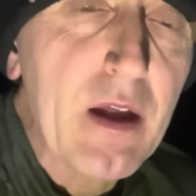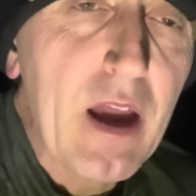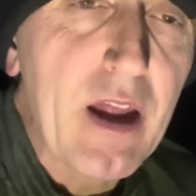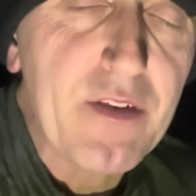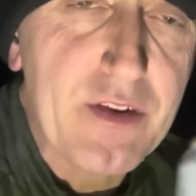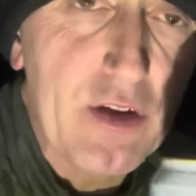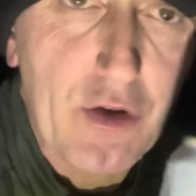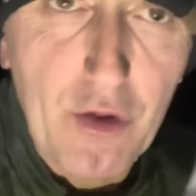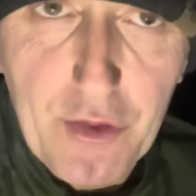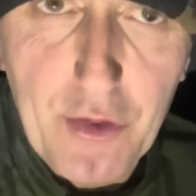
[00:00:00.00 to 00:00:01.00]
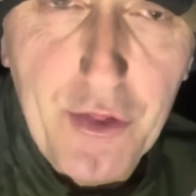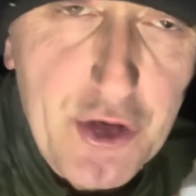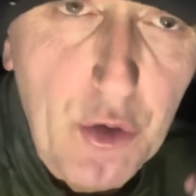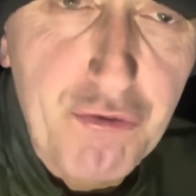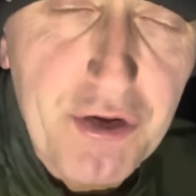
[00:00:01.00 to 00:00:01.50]
and the
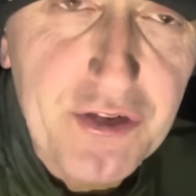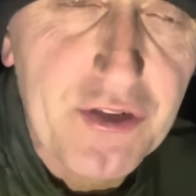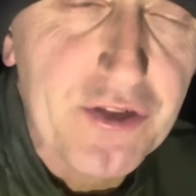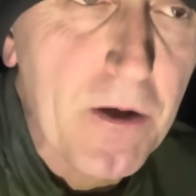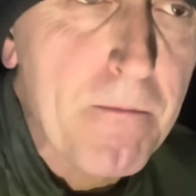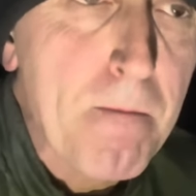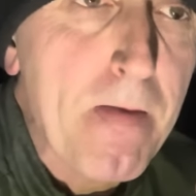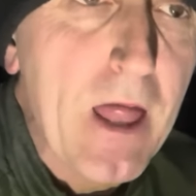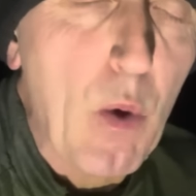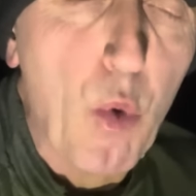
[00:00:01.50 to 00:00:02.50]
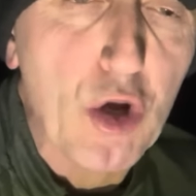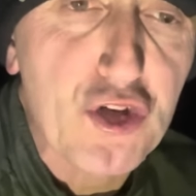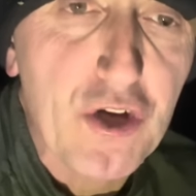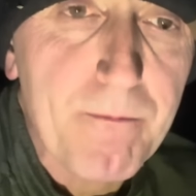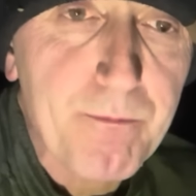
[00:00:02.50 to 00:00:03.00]
two Chris's. I
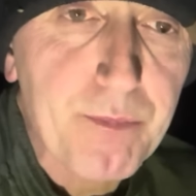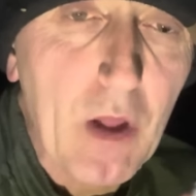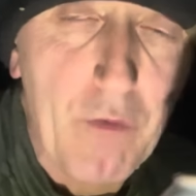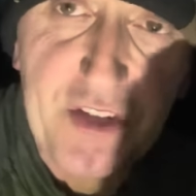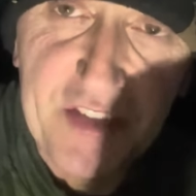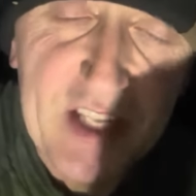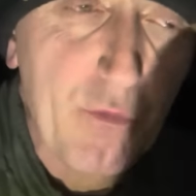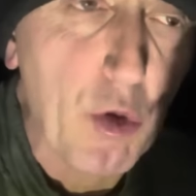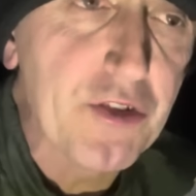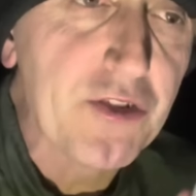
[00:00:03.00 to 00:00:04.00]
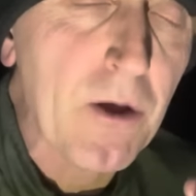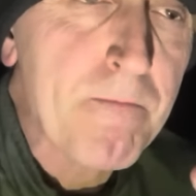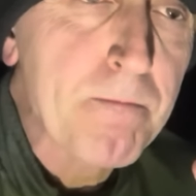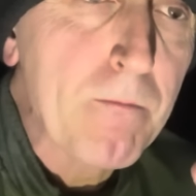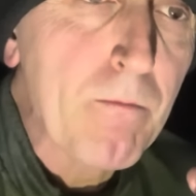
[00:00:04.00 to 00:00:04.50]
watch, obviously, Steve Wallis,
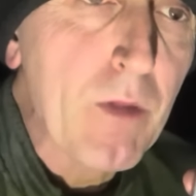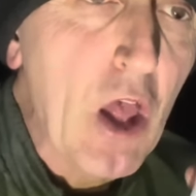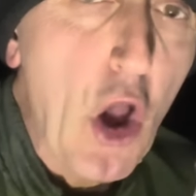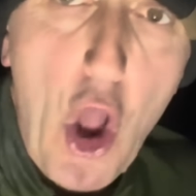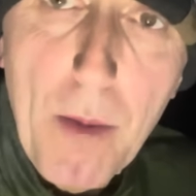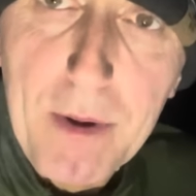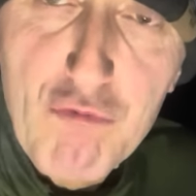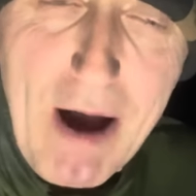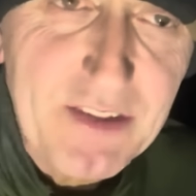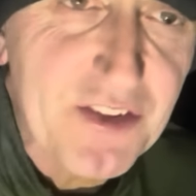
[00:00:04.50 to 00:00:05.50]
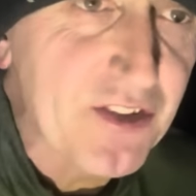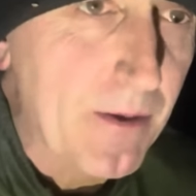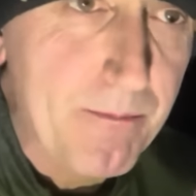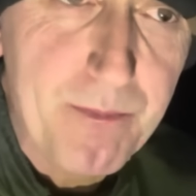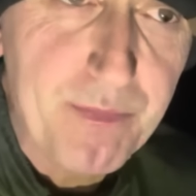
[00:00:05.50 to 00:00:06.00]
Urban Rats.
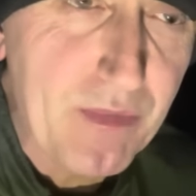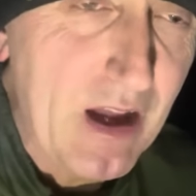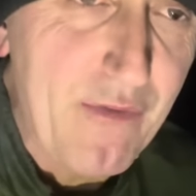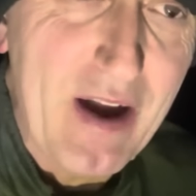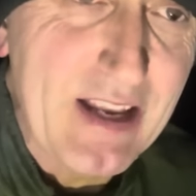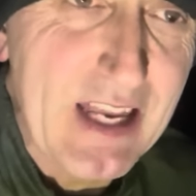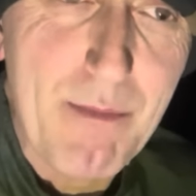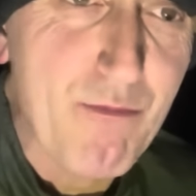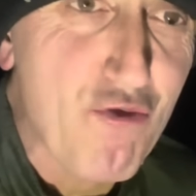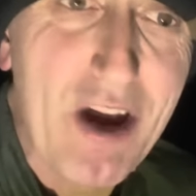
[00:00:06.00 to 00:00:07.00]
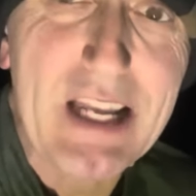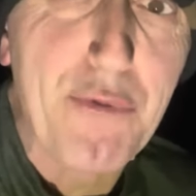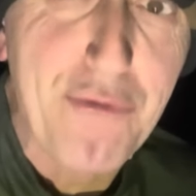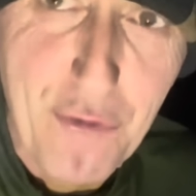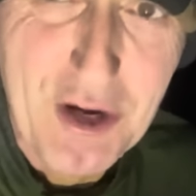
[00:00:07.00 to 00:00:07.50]
I find him really
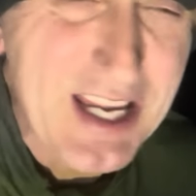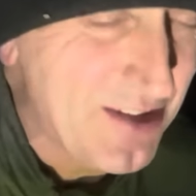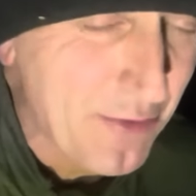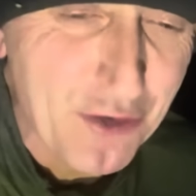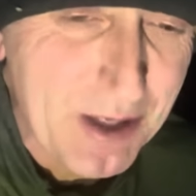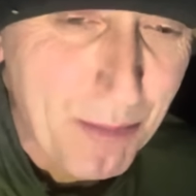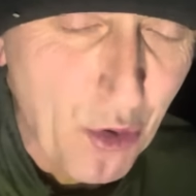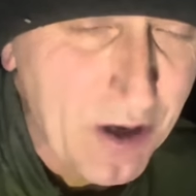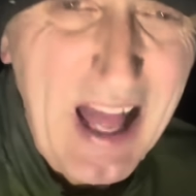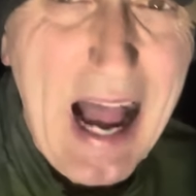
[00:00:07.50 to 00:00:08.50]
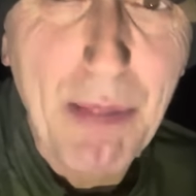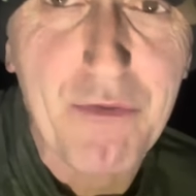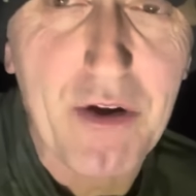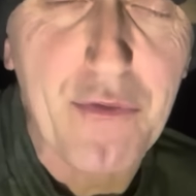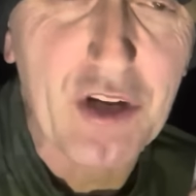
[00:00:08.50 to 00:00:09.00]
funny. He's a funny bloke. I'm not
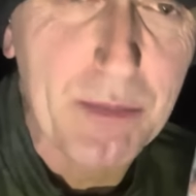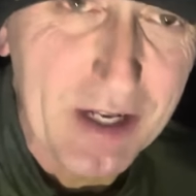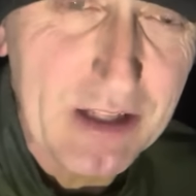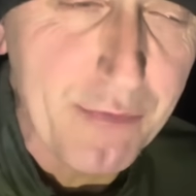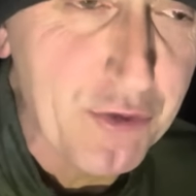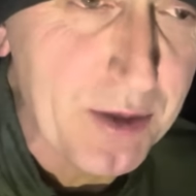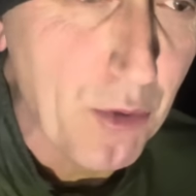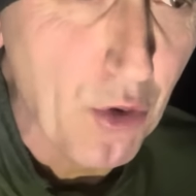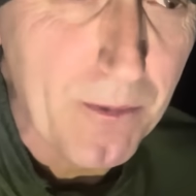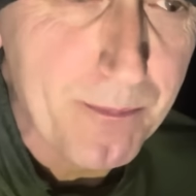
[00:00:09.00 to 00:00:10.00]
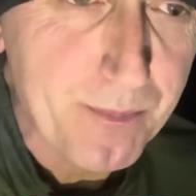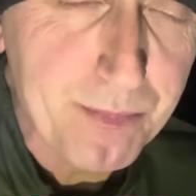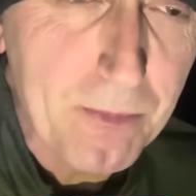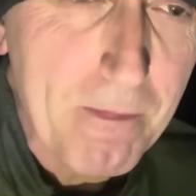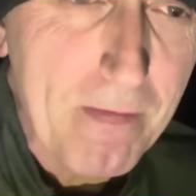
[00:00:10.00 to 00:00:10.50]
very funny, but he's a funny bloke.
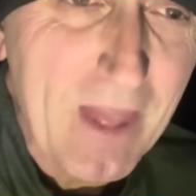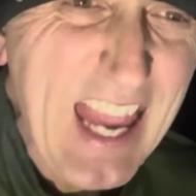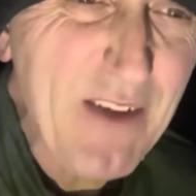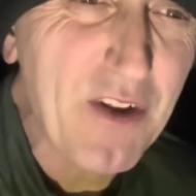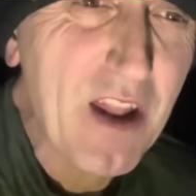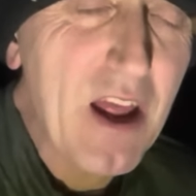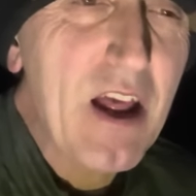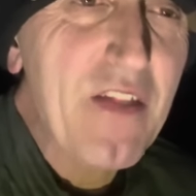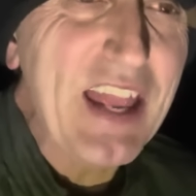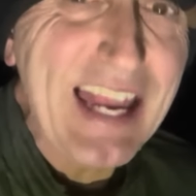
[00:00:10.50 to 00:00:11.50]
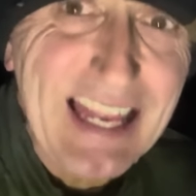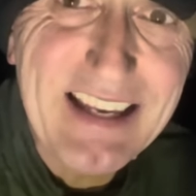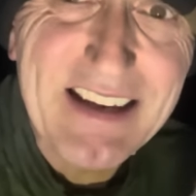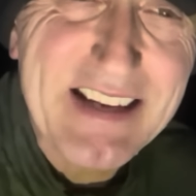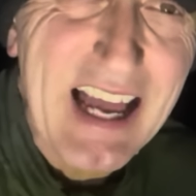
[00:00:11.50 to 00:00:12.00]
Even the
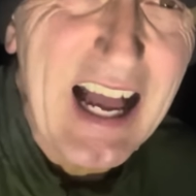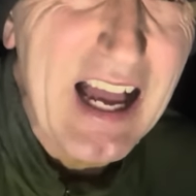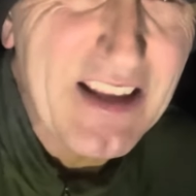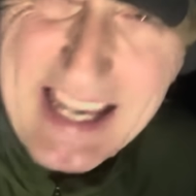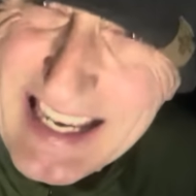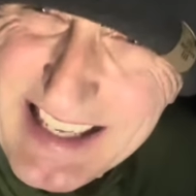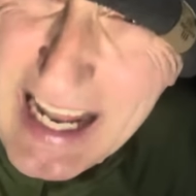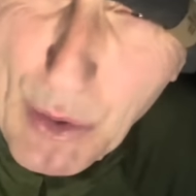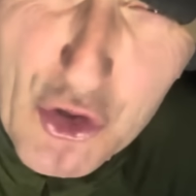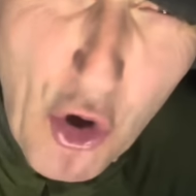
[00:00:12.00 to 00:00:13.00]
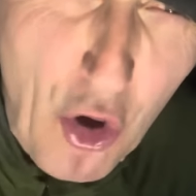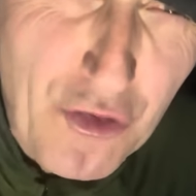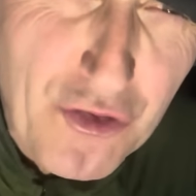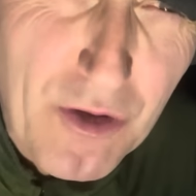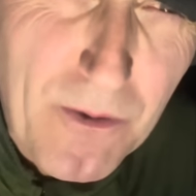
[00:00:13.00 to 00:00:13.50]
idiot, is the idiot
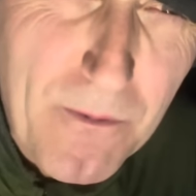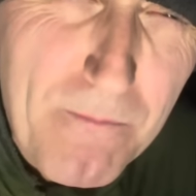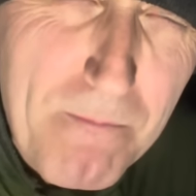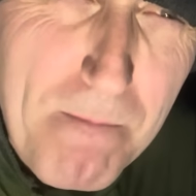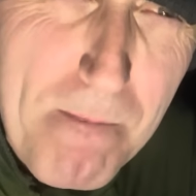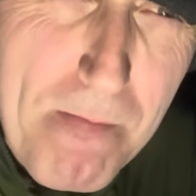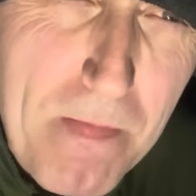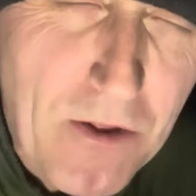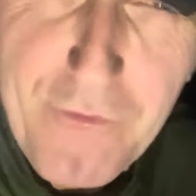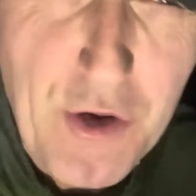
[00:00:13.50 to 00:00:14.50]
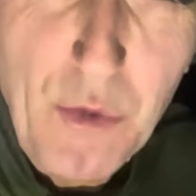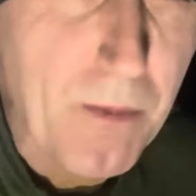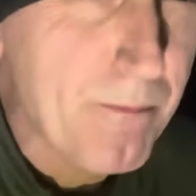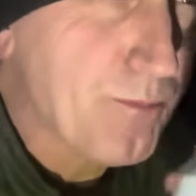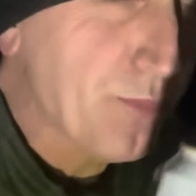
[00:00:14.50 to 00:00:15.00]
outdoors? There's a few of
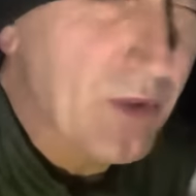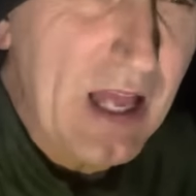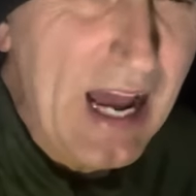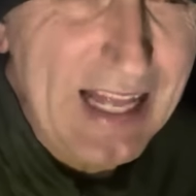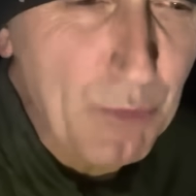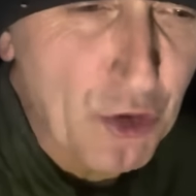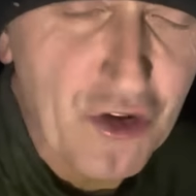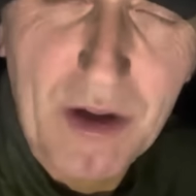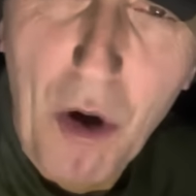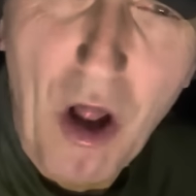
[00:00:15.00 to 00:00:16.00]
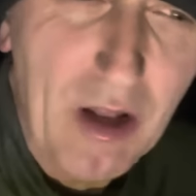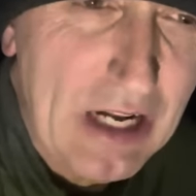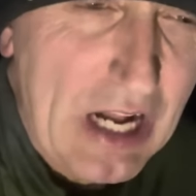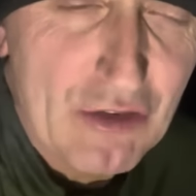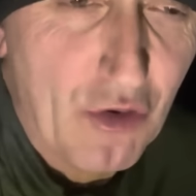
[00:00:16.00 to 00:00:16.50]
them. I like watching them all.
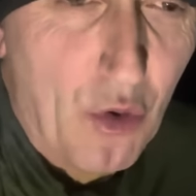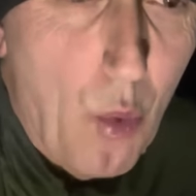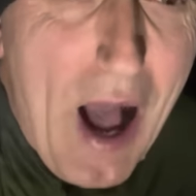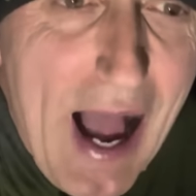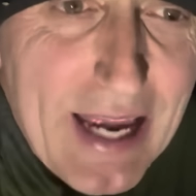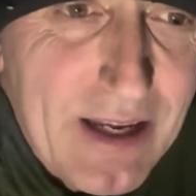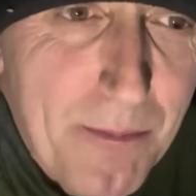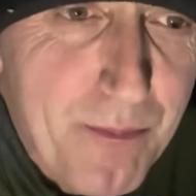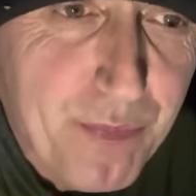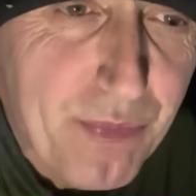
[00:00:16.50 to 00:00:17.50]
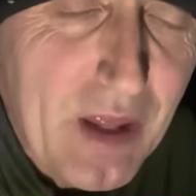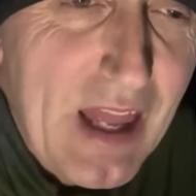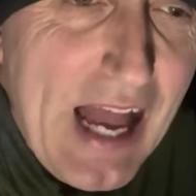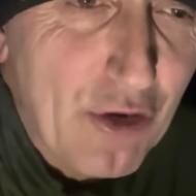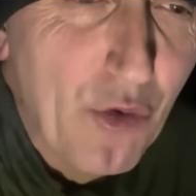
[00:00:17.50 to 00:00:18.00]
I, I don't know why.
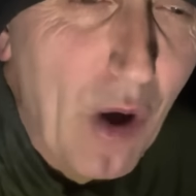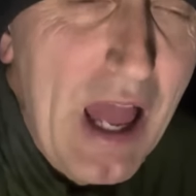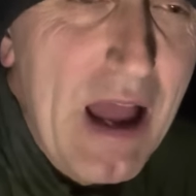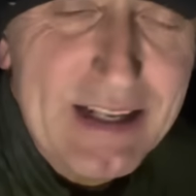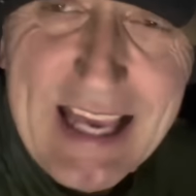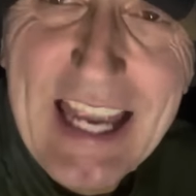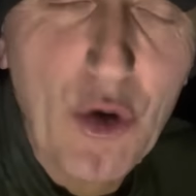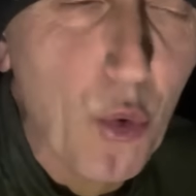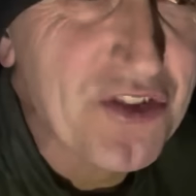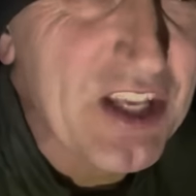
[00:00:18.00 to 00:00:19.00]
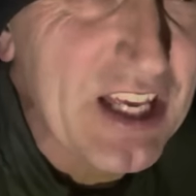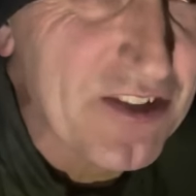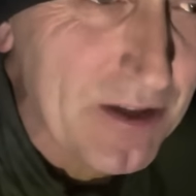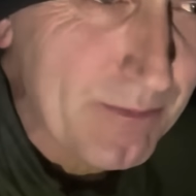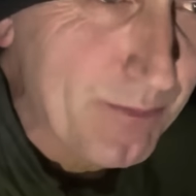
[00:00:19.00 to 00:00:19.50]
I don't know. Kano says,